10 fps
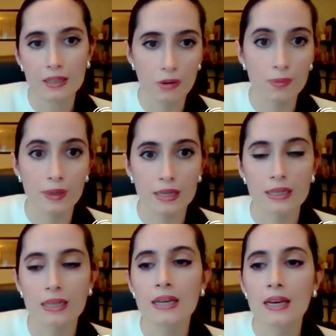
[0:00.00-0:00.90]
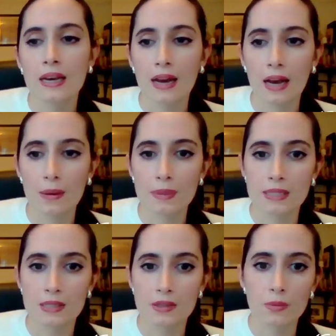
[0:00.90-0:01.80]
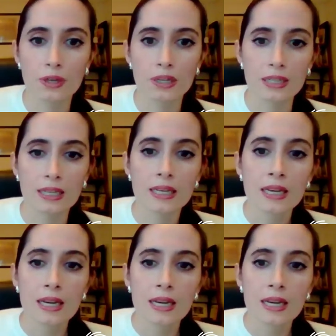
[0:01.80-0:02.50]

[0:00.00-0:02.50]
European business community.